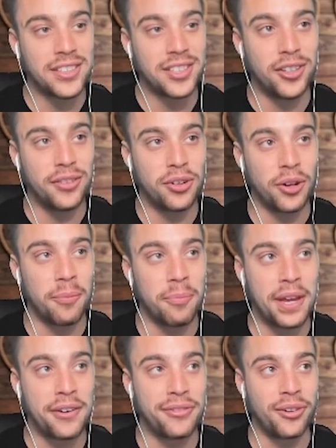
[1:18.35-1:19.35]
So you've got the
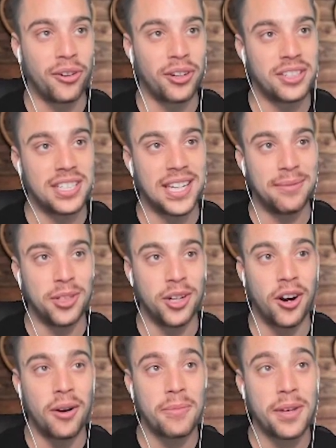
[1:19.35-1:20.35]
big four on Team
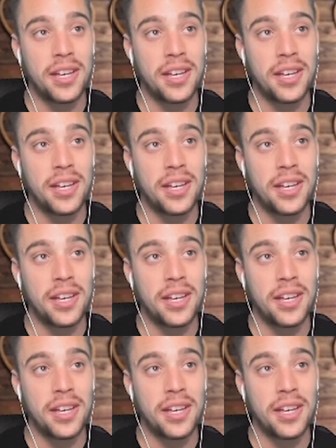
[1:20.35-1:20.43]
Europe.